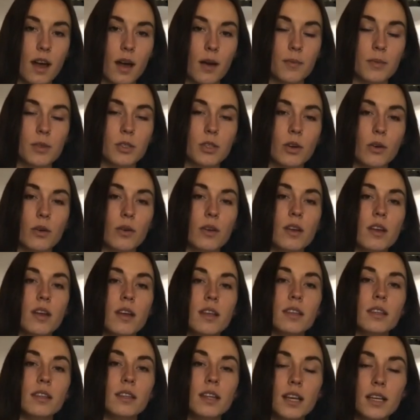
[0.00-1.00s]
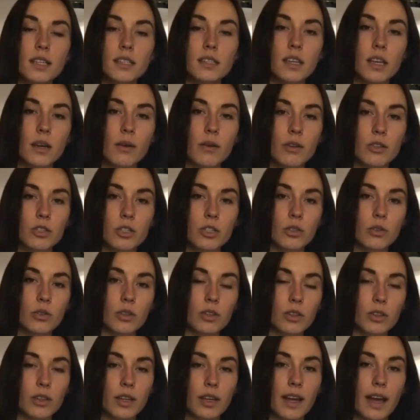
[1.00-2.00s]
So the next thing I want you to
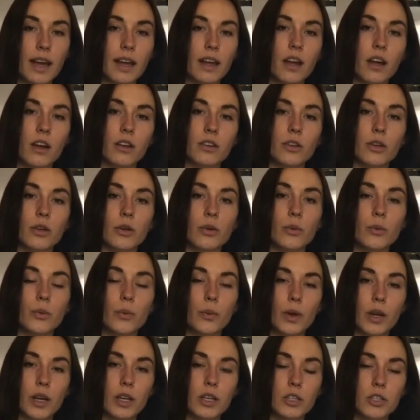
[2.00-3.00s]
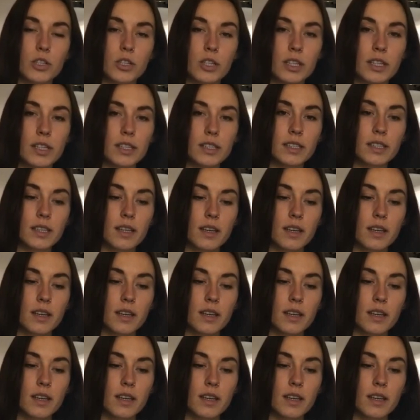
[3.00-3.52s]
look at on your worksheet